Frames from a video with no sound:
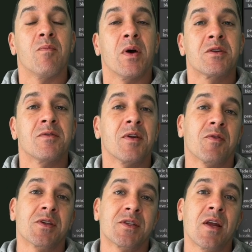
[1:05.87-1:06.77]
a bunch of
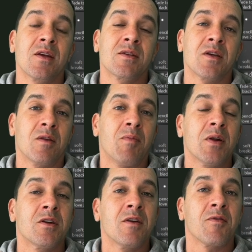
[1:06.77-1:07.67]
different settings, and a
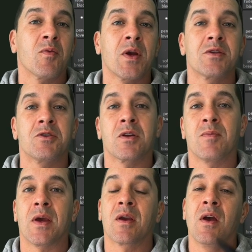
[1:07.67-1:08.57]
bunch of different ways you can
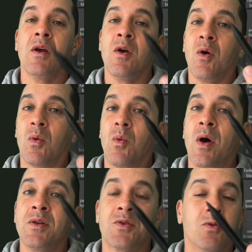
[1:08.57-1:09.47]
make
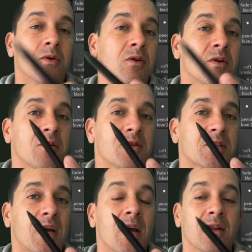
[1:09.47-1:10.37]
one tool, your
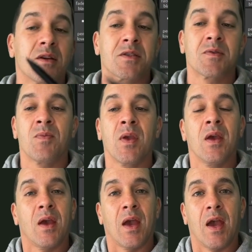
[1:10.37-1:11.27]
stylus,
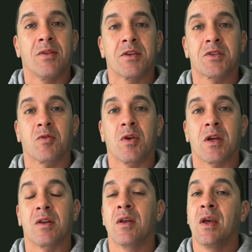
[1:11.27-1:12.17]
and the
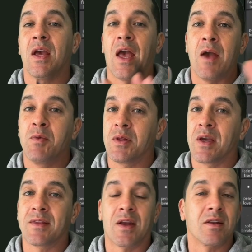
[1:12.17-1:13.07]
screen
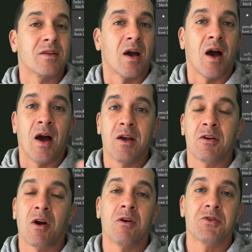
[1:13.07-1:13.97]
emulate that
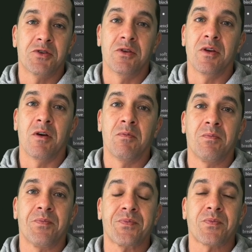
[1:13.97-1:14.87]
entire art studio.
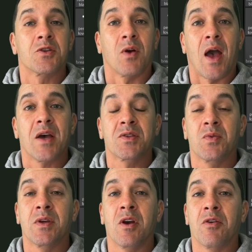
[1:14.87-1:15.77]
So as
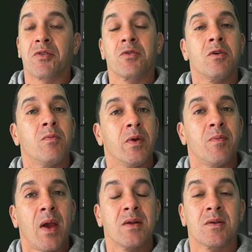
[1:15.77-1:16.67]
we go through, be
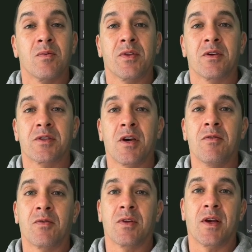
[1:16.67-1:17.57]
patient with
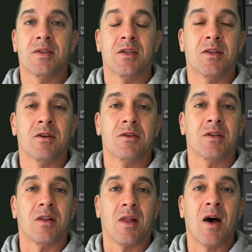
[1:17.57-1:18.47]
yourself, realize that there's
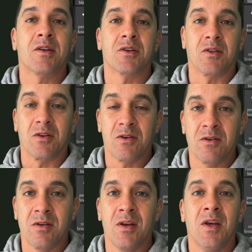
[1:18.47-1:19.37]
a lot to
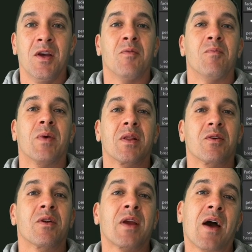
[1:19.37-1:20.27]
learn, but
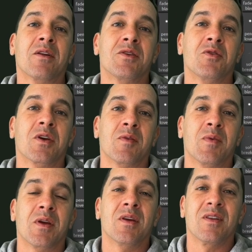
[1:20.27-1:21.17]
learning how to do it can
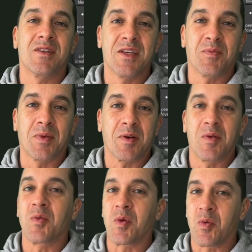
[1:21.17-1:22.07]
be deeply
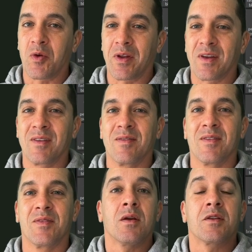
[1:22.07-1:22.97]
rewarding
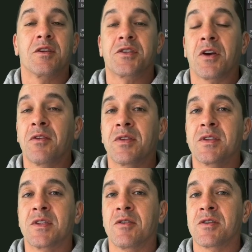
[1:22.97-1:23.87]
to start
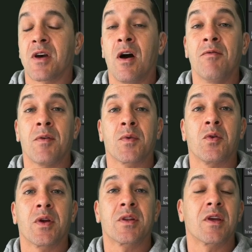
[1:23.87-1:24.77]
this series off, I'm
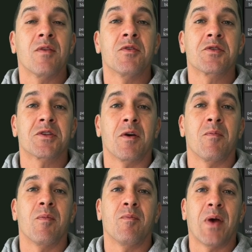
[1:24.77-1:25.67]
going to give you
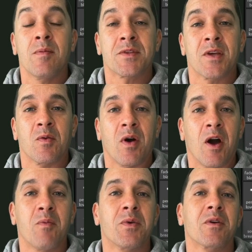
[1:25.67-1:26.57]
some tips that will
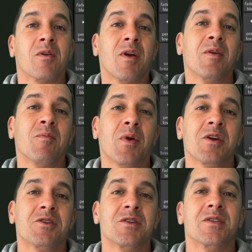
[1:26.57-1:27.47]
help you create
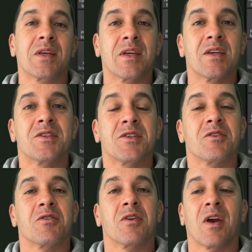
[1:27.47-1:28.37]
brushes
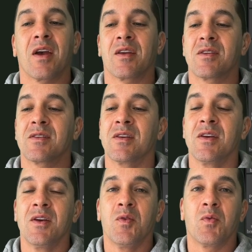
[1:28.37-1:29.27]
easier and
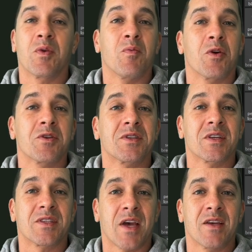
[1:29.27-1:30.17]
with more
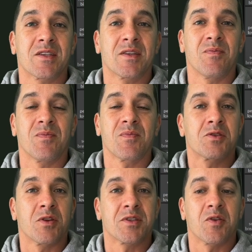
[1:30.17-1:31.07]
success.
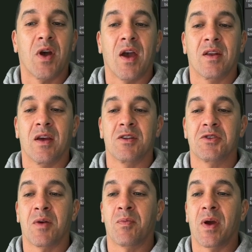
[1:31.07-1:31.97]
So let's go ahead and
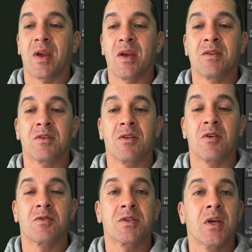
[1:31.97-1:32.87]
jump right into
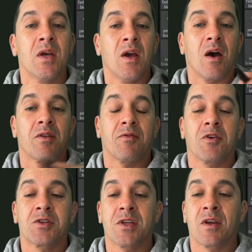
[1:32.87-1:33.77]
those. Uh, the
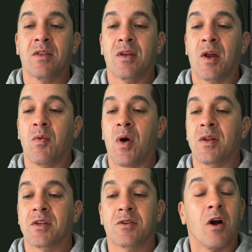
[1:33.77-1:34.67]
first thing that I
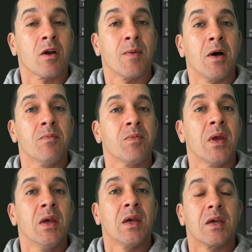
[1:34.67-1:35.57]
want to talk about
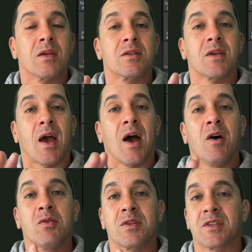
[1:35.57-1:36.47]
is
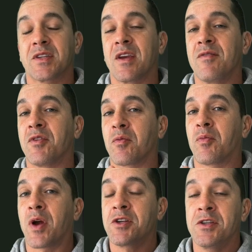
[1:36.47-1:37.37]
how to save your
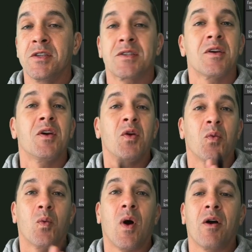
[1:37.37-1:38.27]
brushes
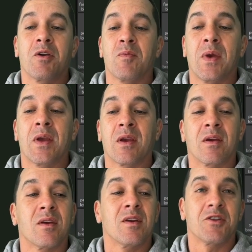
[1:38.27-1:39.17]
while you're
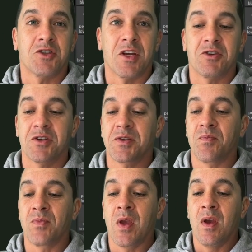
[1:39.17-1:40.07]
making changes.
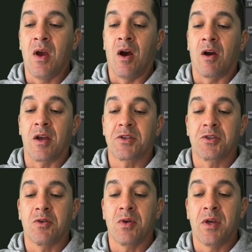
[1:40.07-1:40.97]
All right,
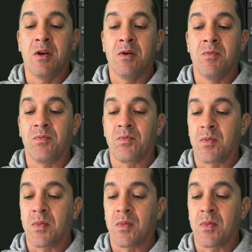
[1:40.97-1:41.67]
so here